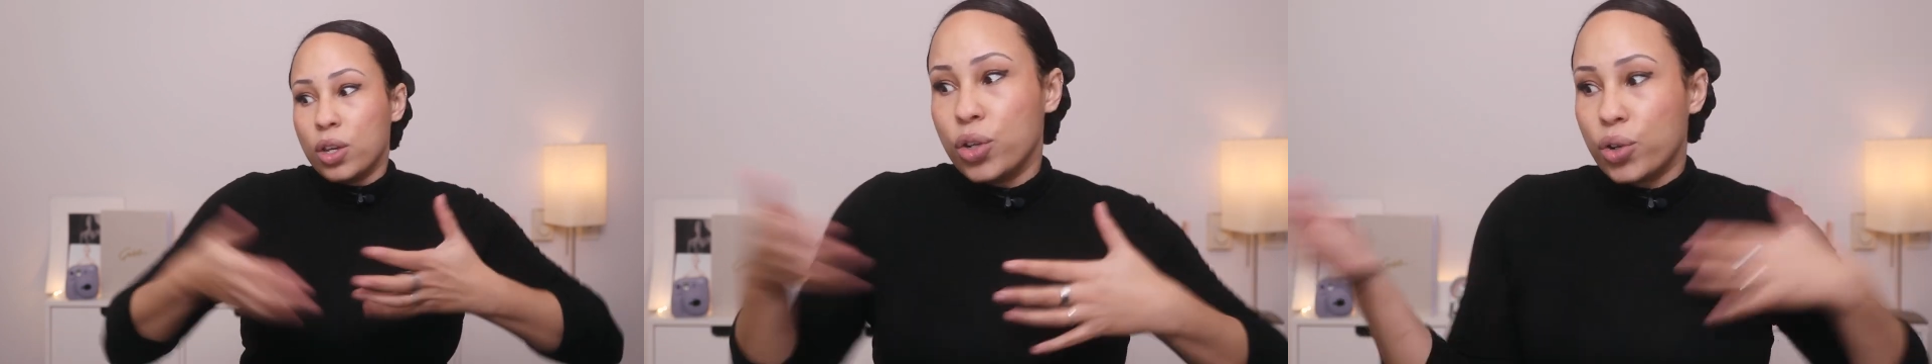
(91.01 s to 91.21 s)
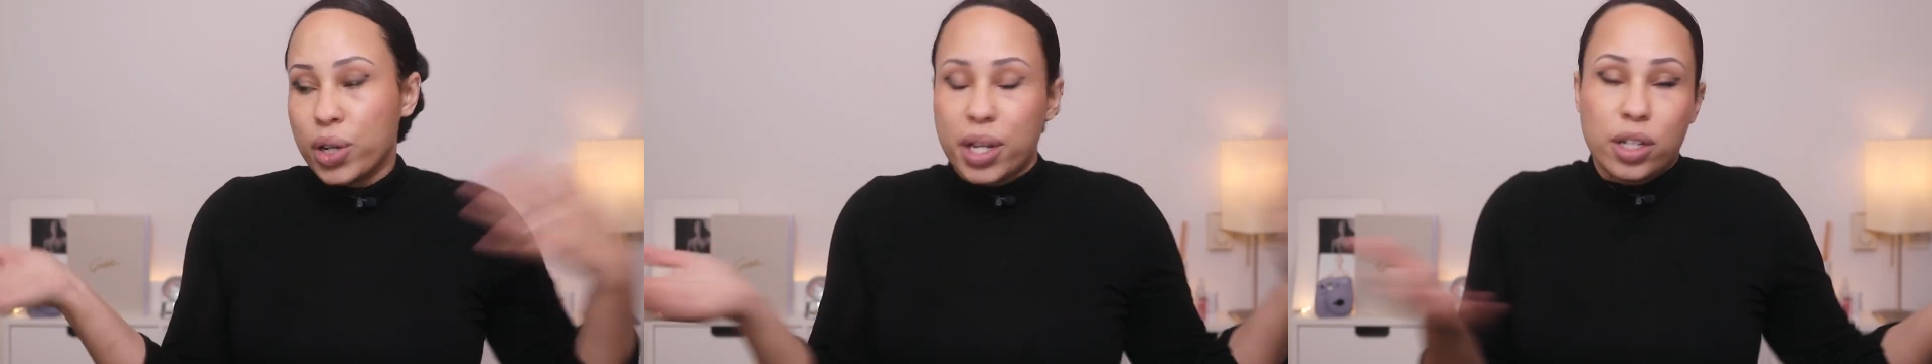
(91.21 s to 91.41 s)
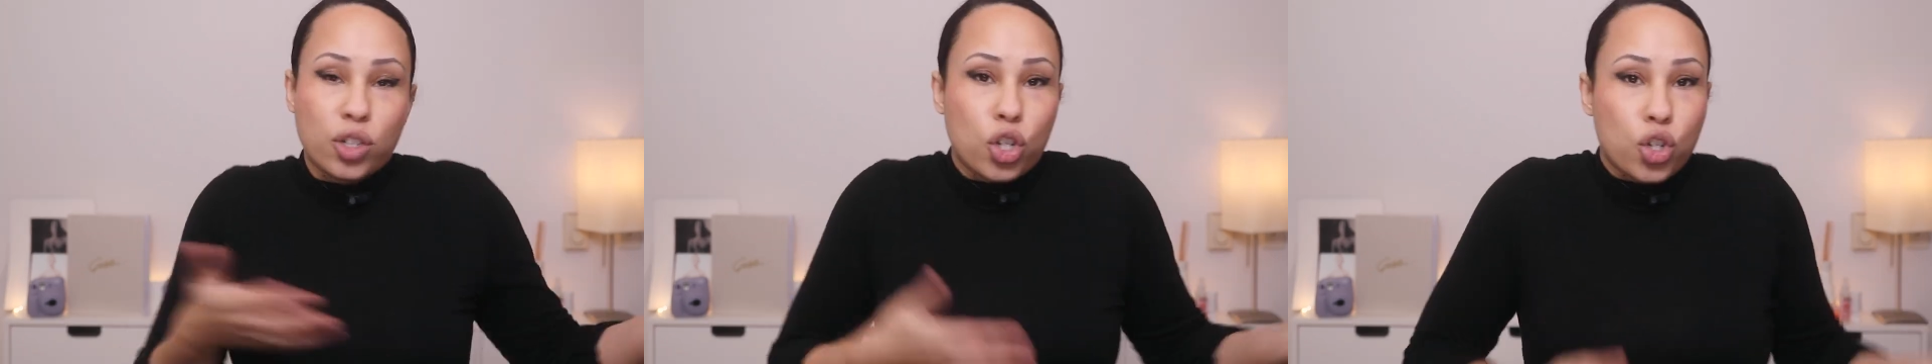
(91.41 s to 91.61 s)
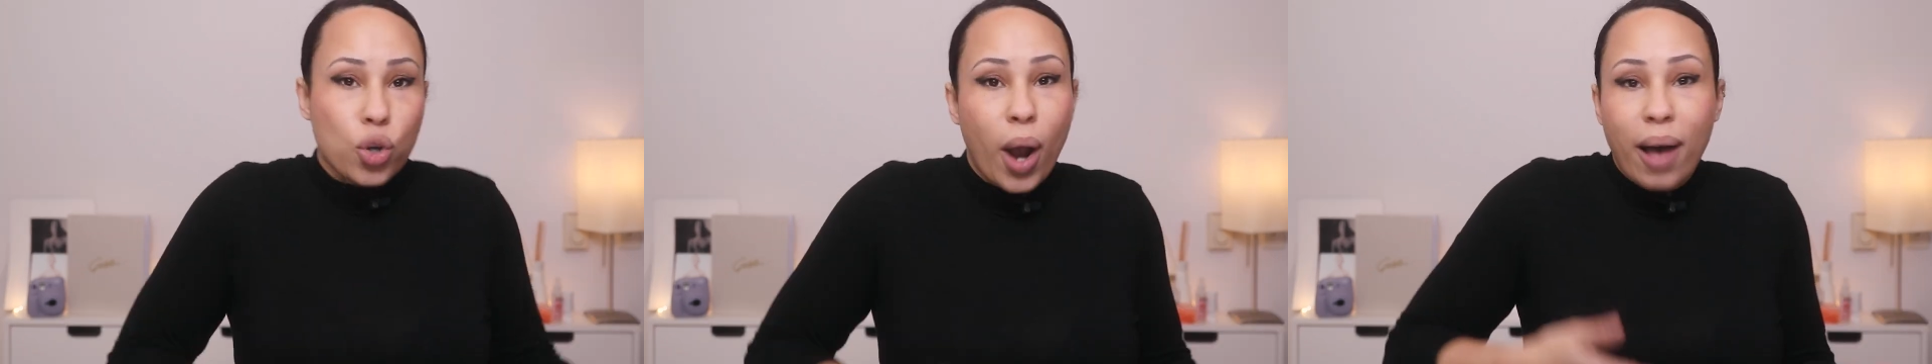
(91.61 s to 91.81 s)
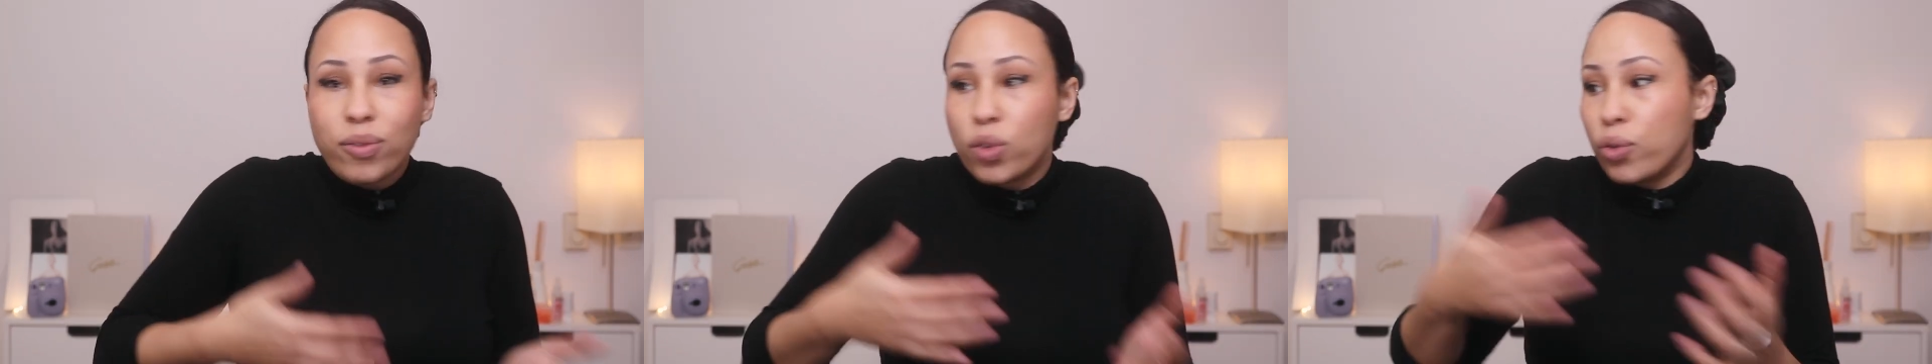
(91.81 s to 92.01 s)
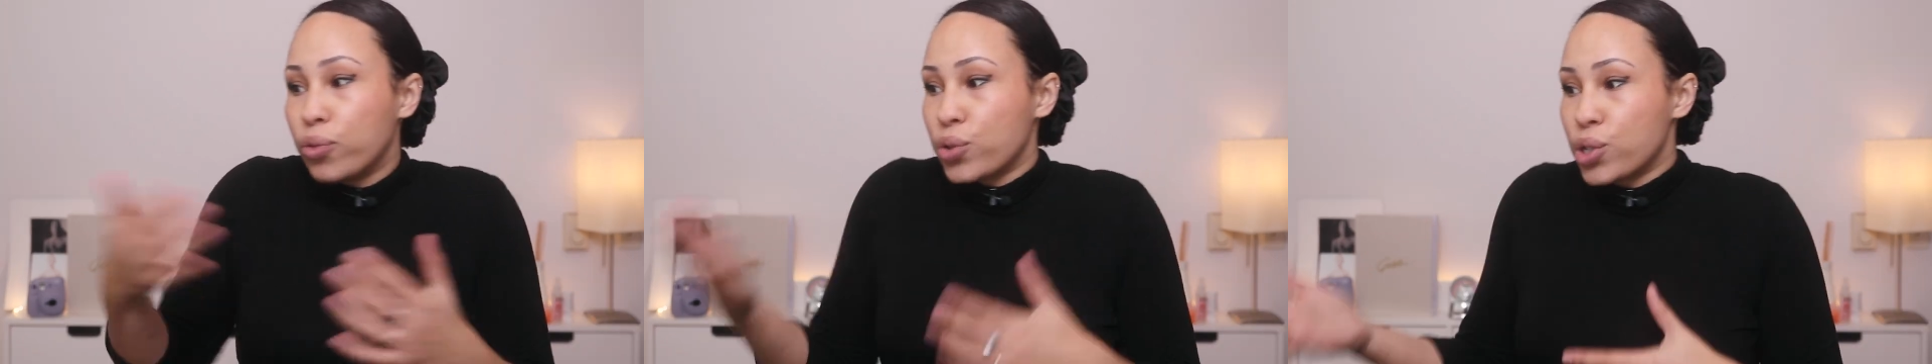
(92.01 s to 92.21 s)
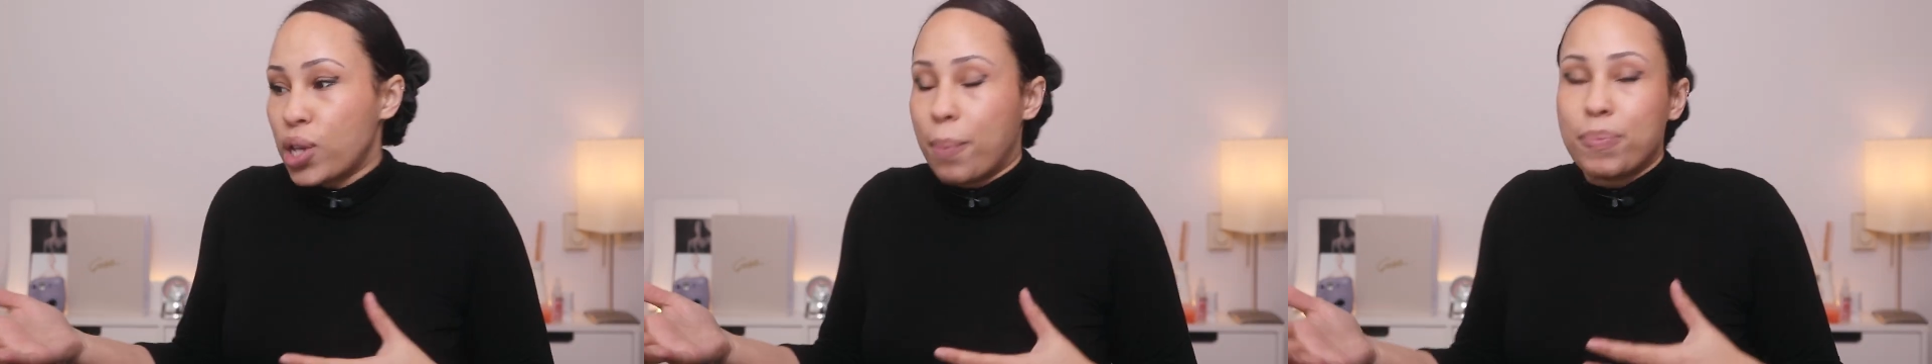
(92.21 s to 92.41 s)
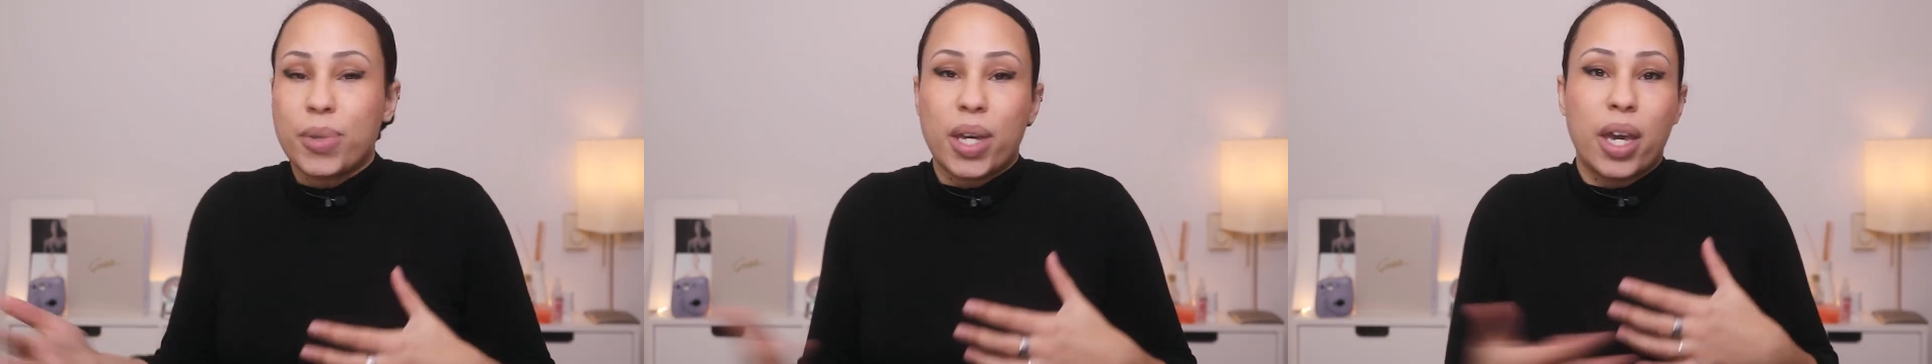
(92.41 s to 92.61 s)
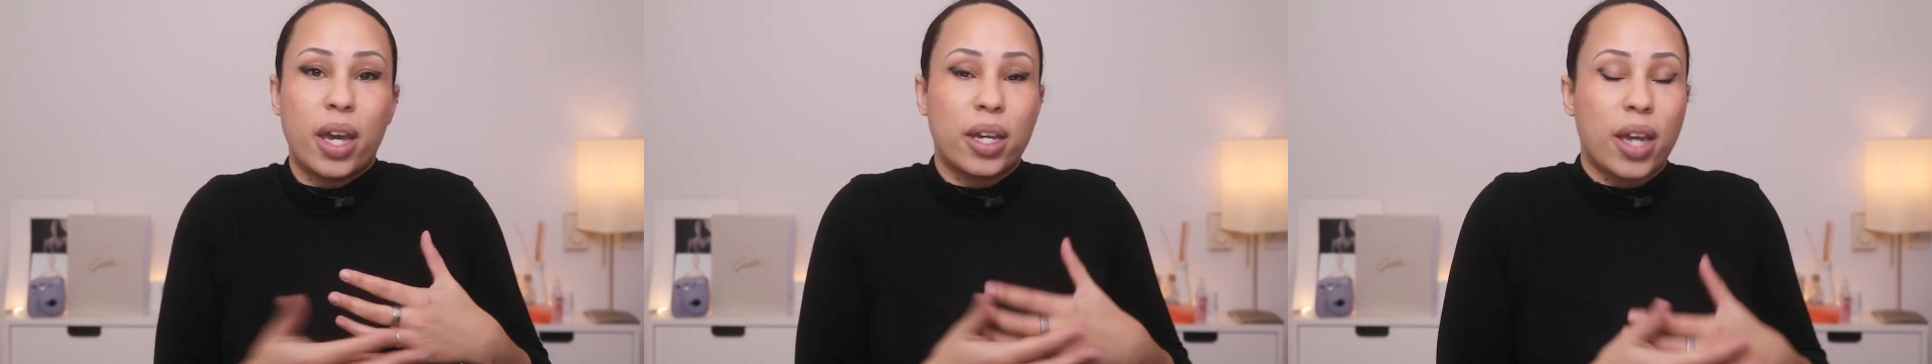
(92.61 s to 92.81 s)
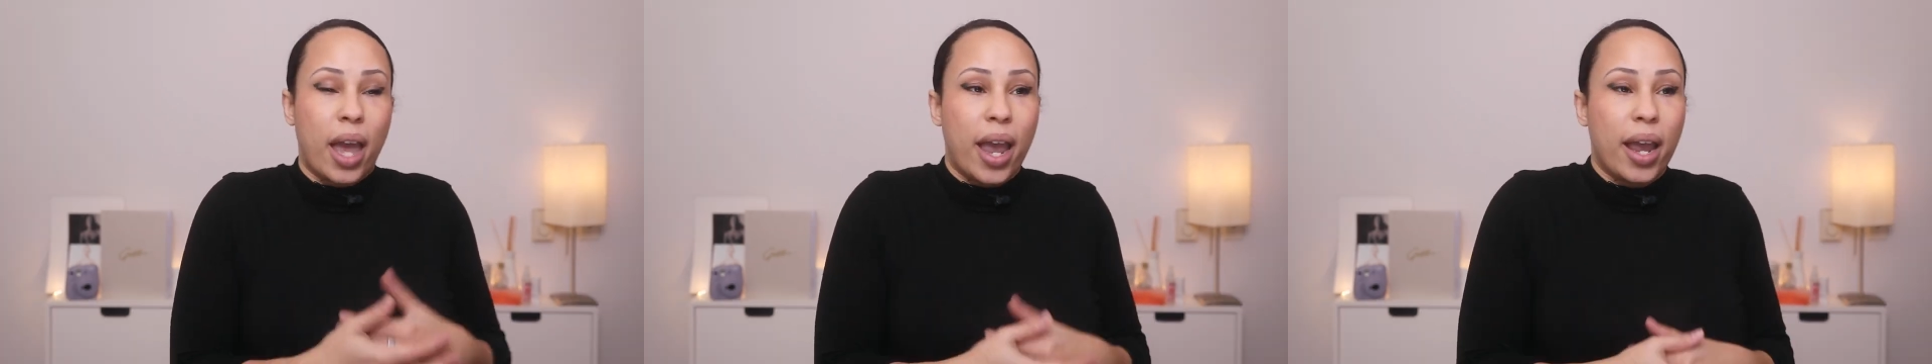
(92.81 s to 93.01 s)
you're needing to travel for
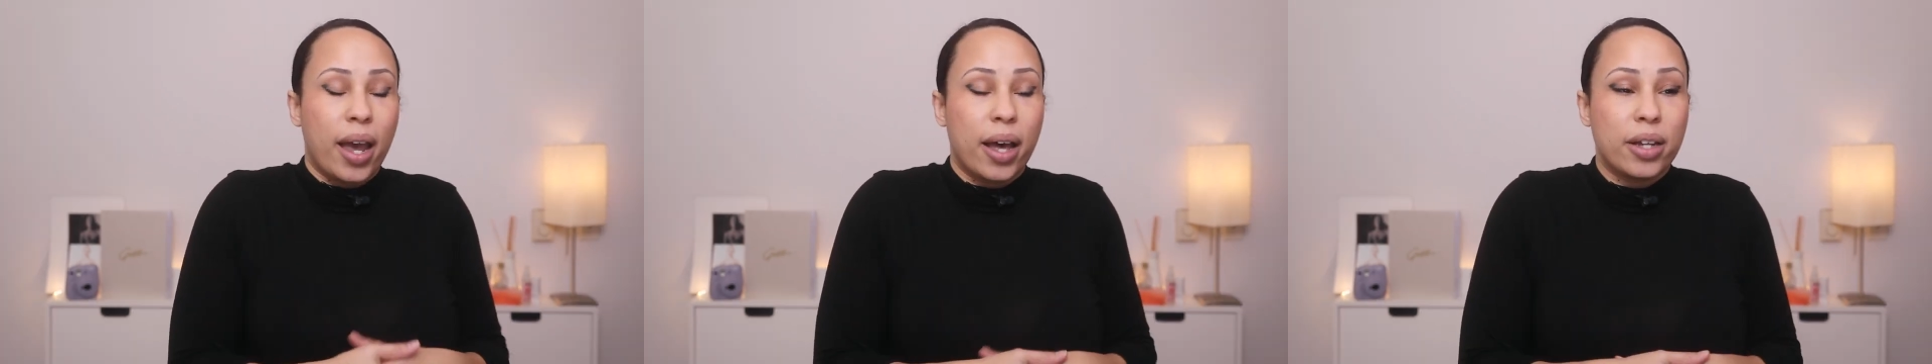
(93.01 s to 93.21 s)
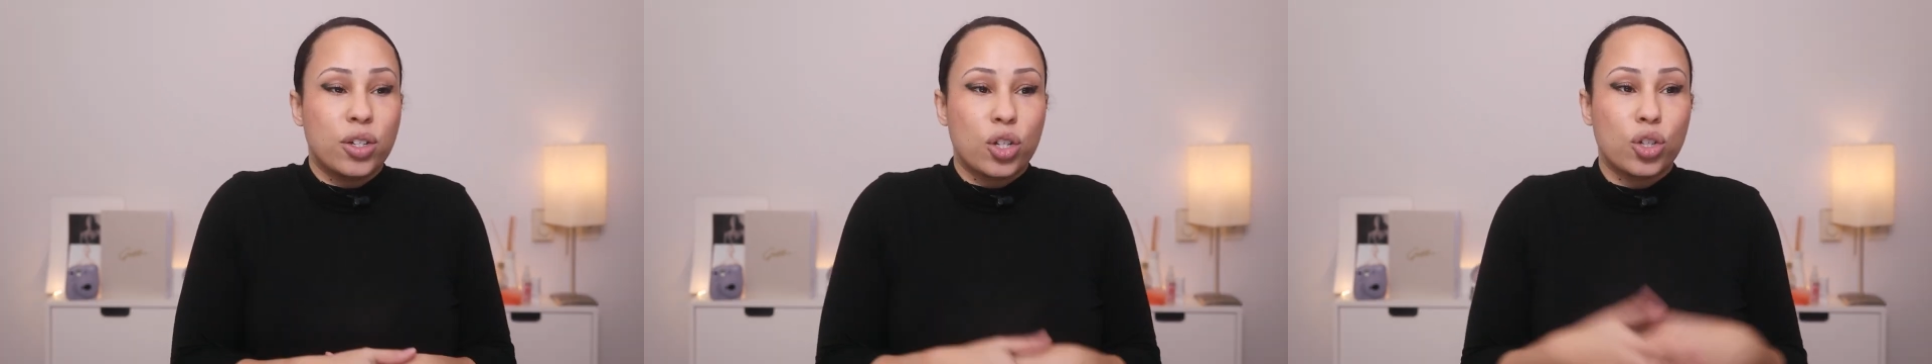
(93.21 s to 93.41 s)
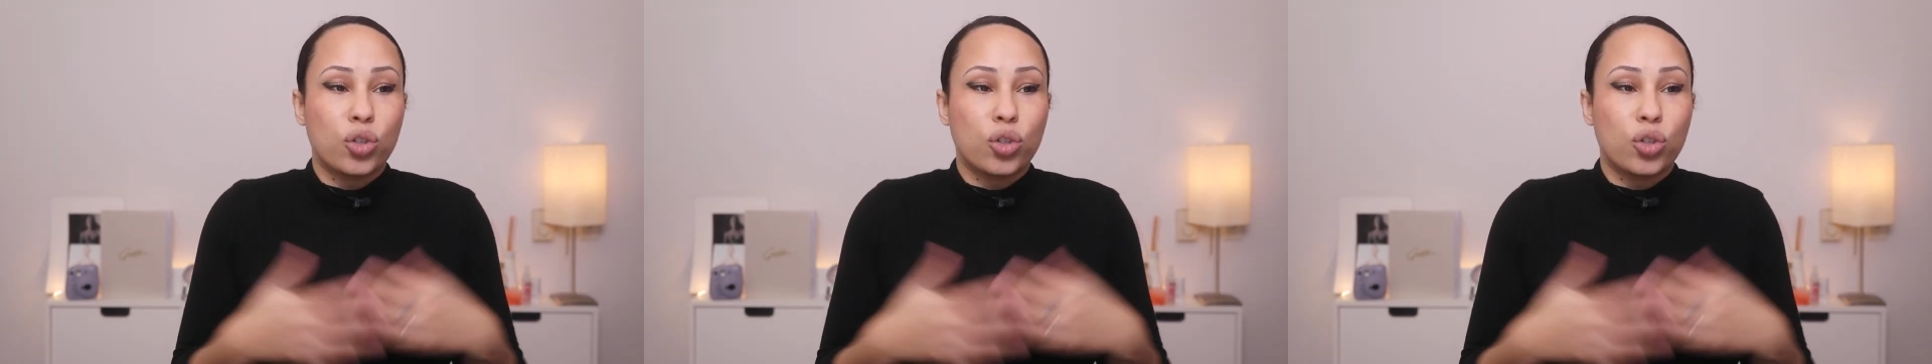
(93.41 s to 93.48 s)
something and